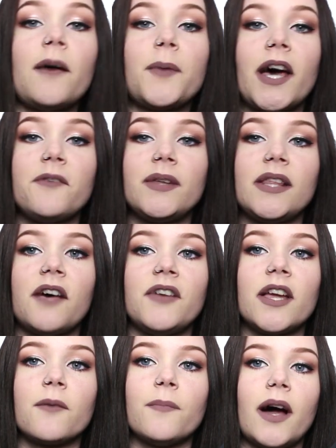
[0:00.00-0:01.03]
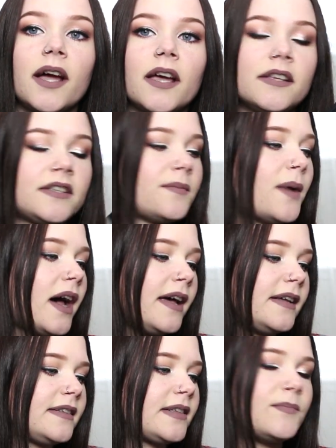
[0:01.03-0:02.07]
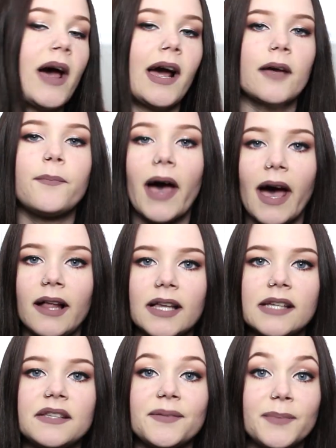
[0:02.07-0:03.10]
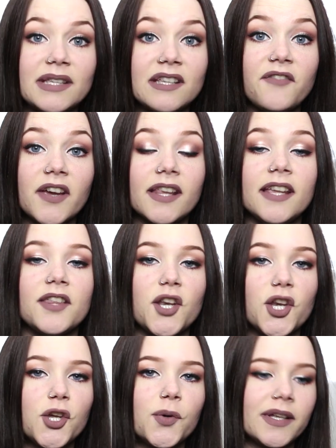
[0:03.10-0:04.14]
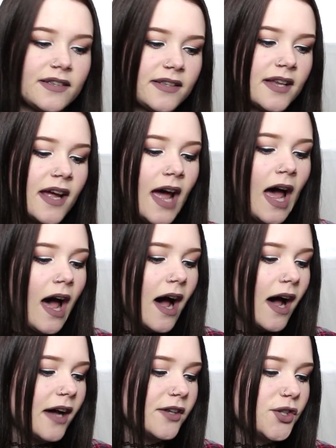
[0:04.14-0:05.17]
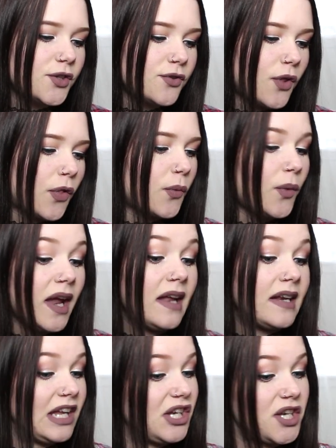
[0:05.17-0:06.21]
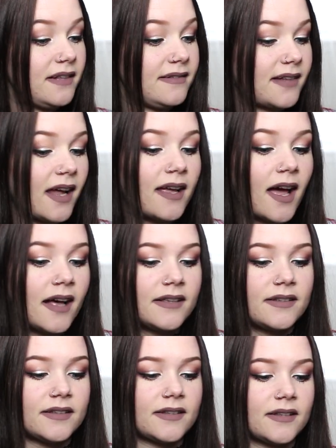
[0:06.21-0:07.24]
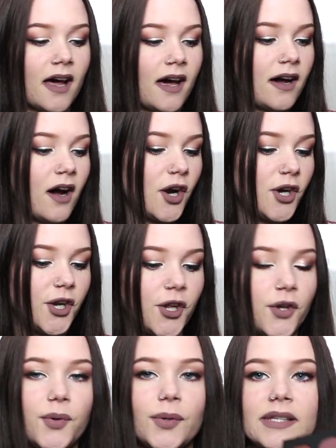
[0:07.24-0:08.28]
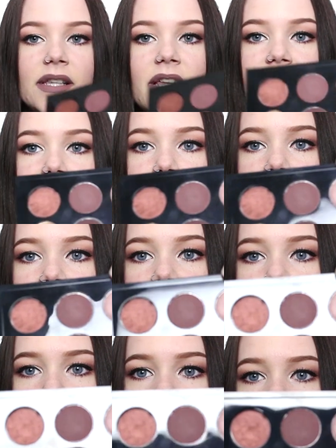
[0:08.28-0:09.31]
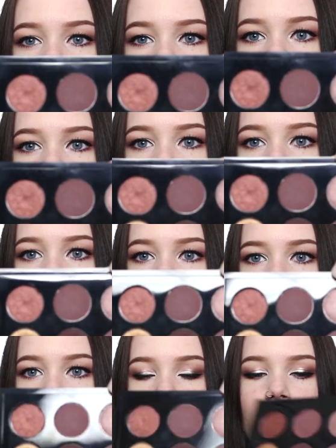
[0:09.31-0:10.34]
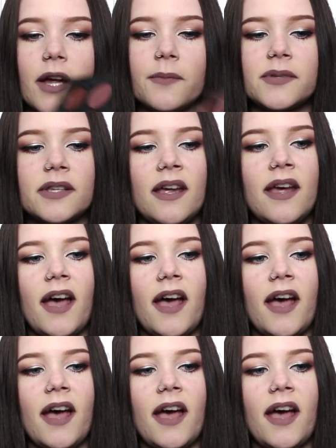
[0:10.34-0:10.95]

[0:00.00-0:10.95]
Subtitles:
up, I've been loving my customized MAC palette, specifically the newest, three editions, I guess, are new, is this one here, which is Brown Script,